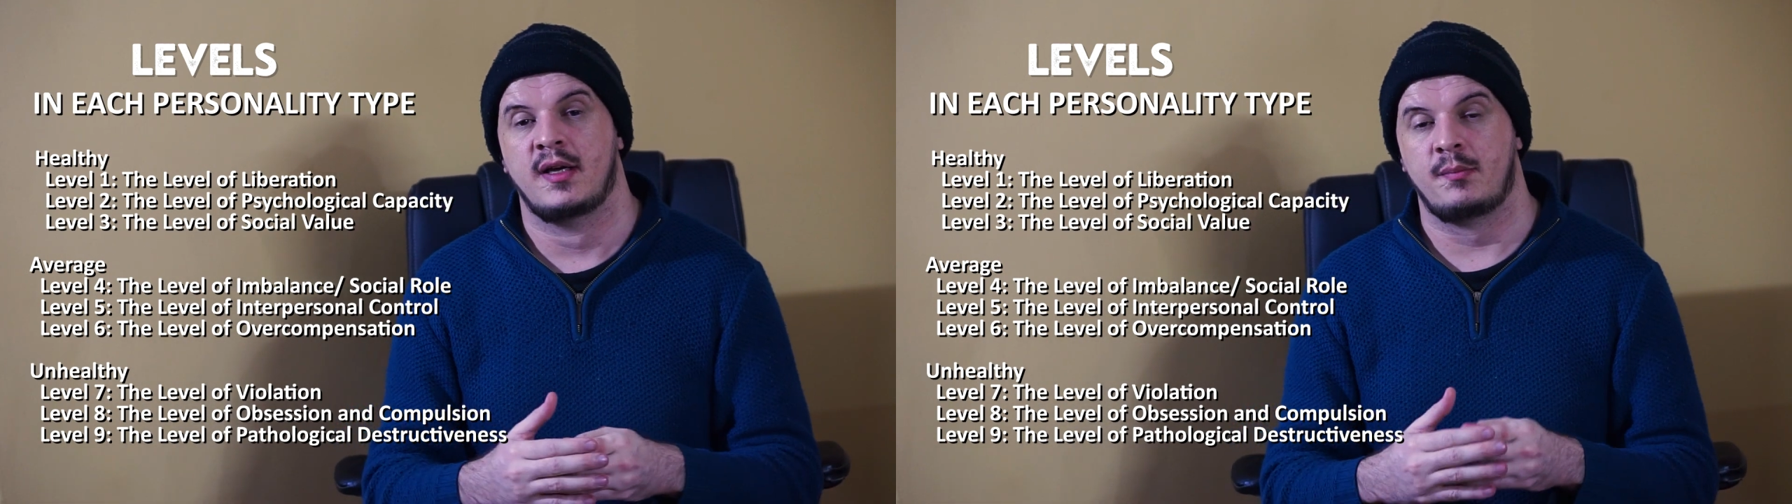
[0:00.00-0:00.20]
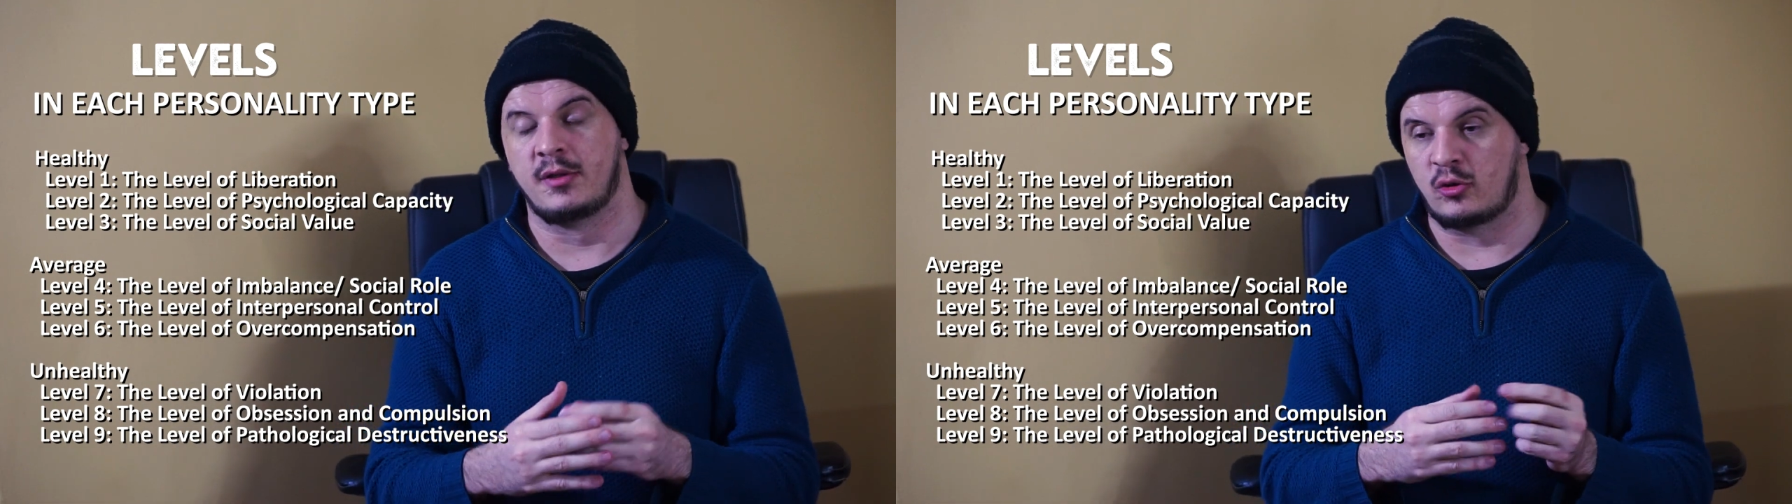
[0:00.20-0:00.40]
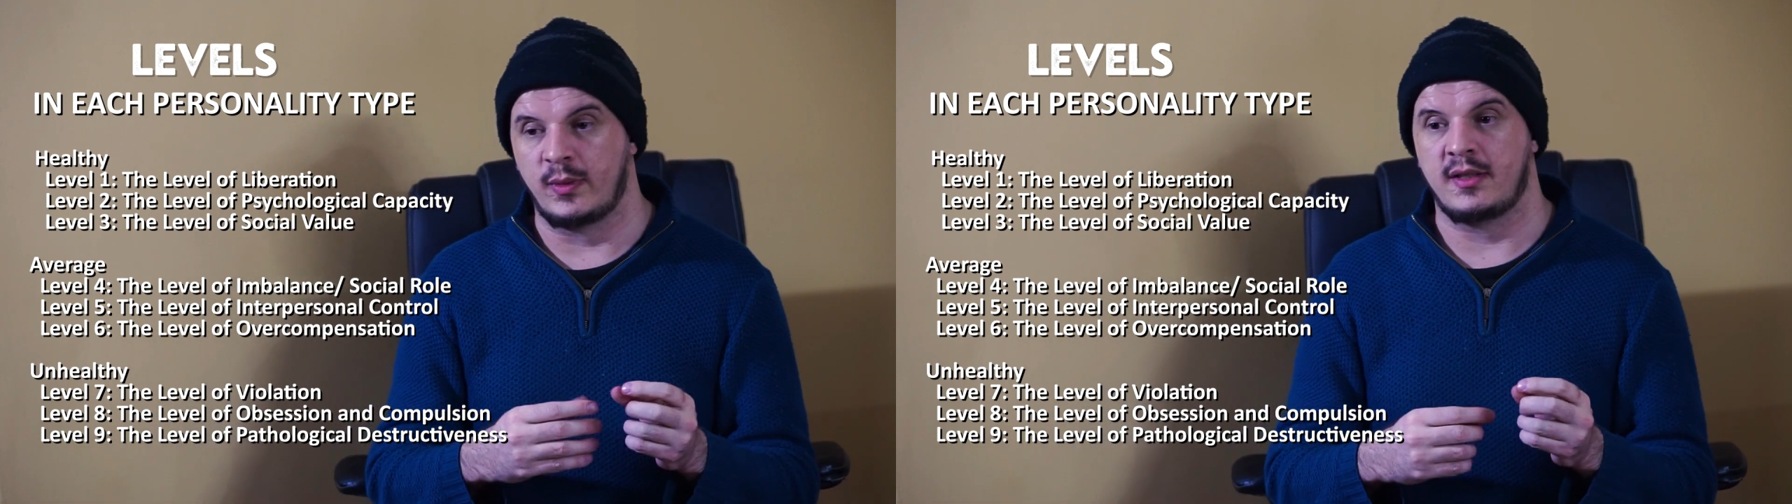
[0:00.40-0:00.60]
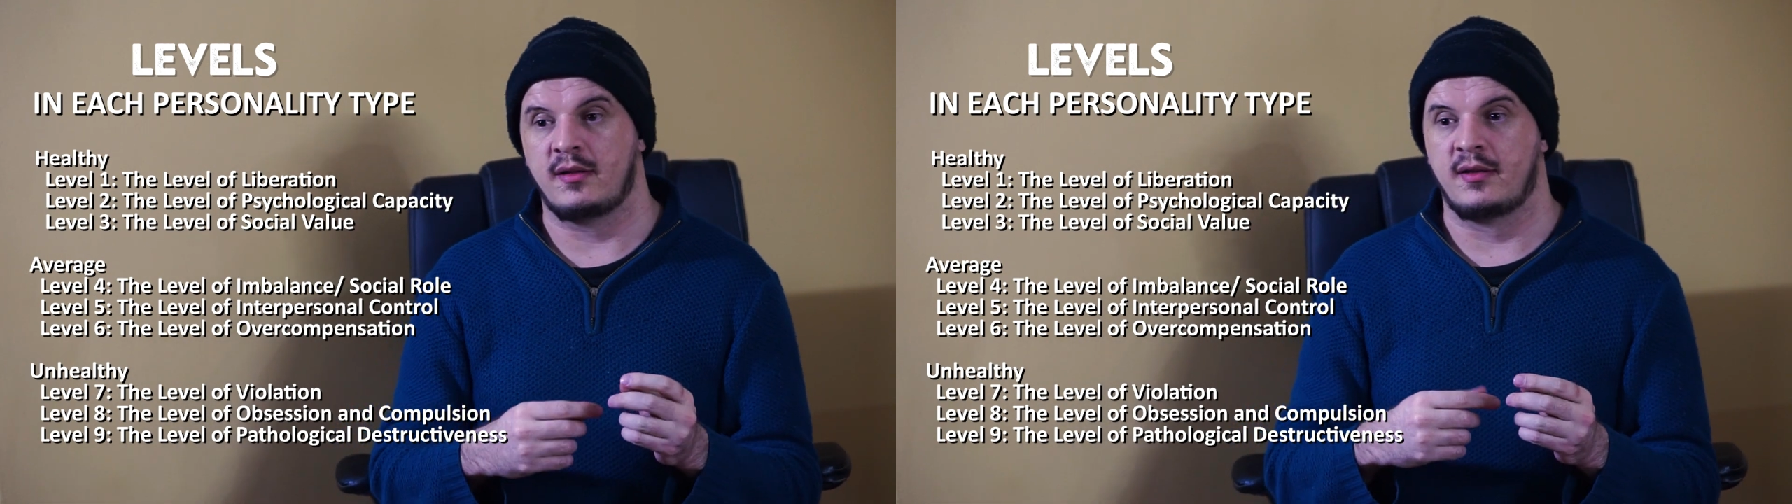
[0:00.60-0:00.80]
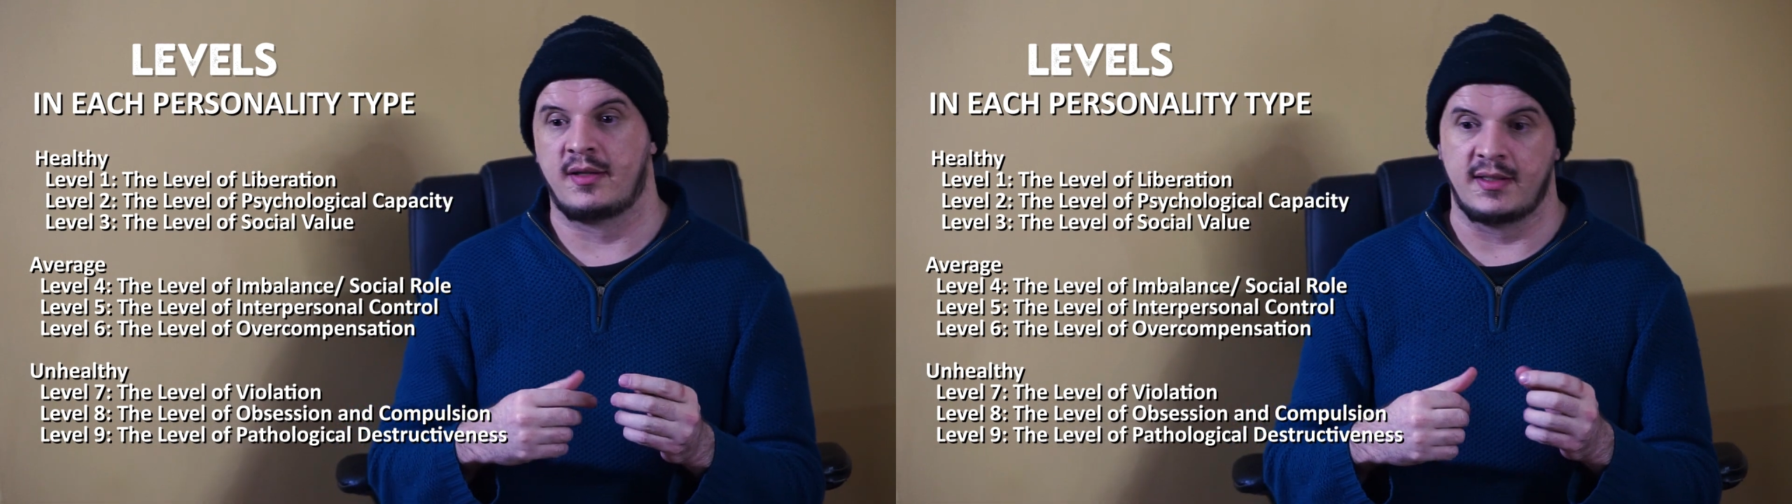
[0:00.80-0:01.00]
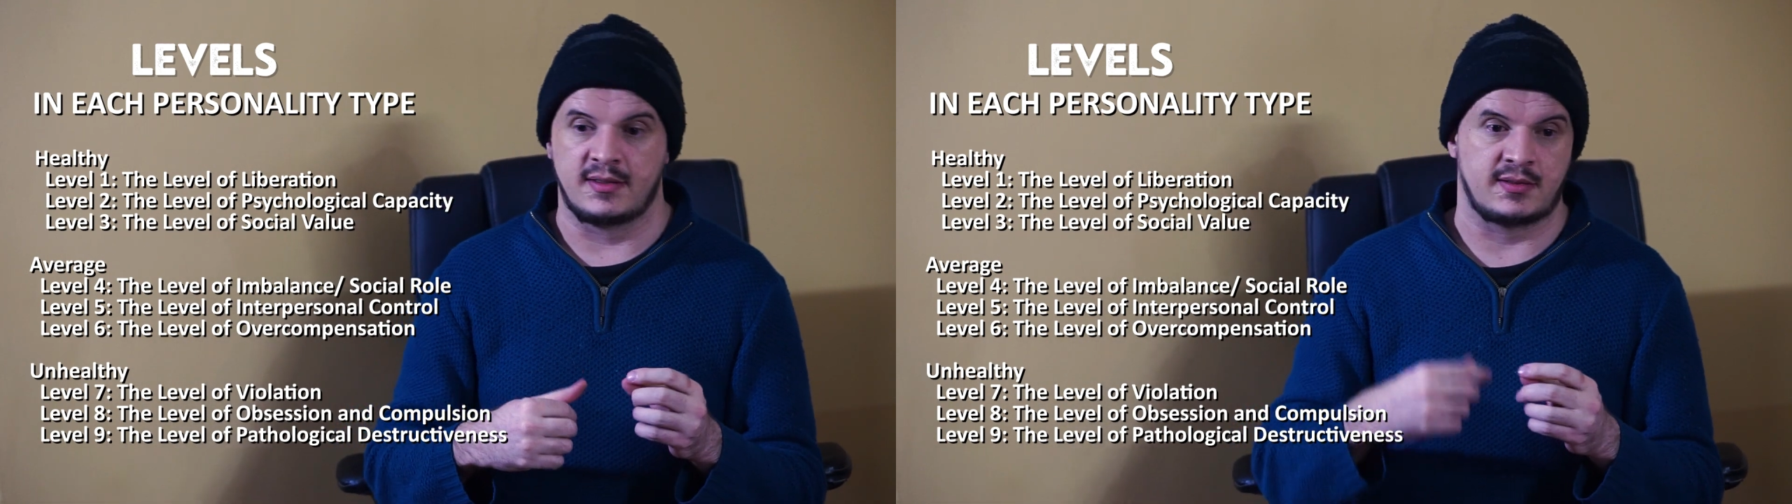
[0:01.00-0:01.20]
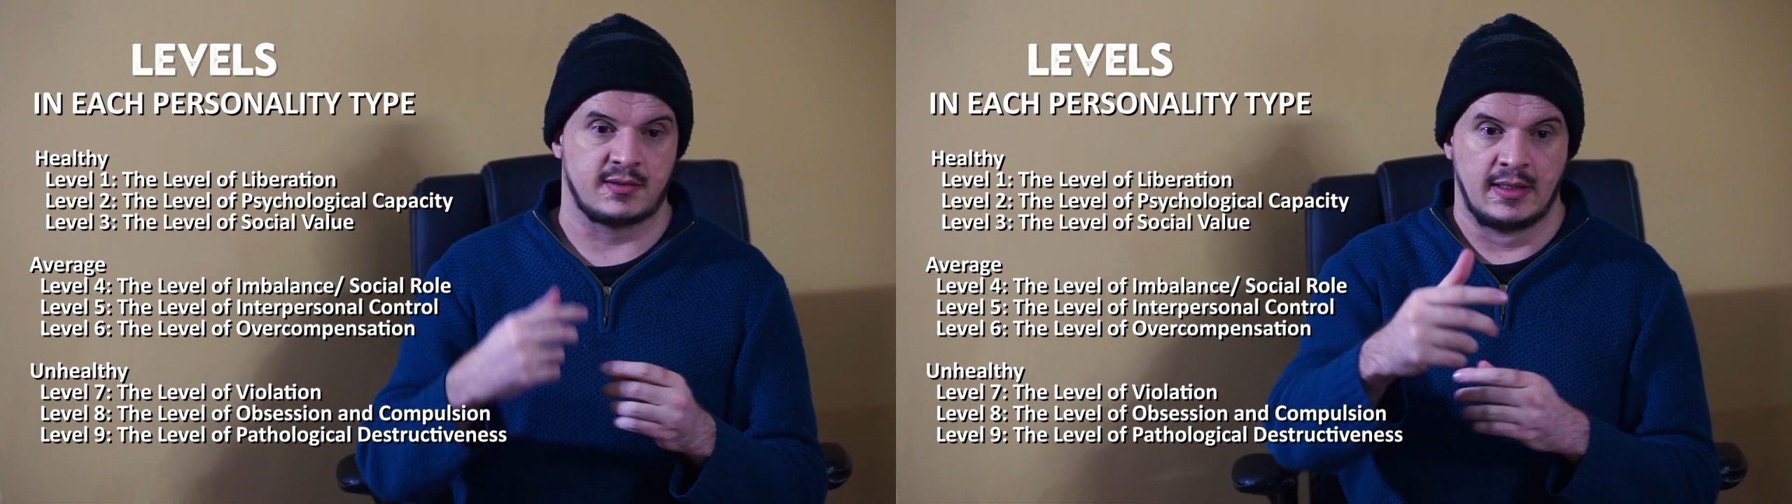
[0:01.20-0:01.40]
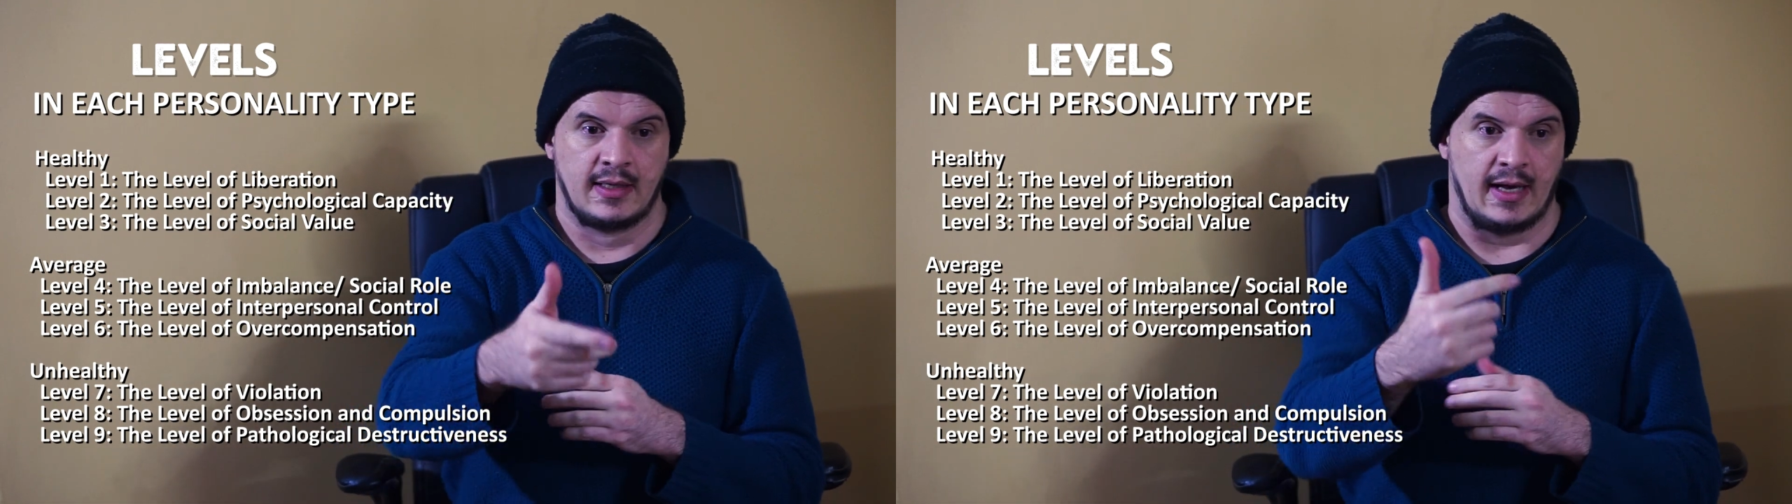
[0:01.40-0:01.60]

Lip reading: between these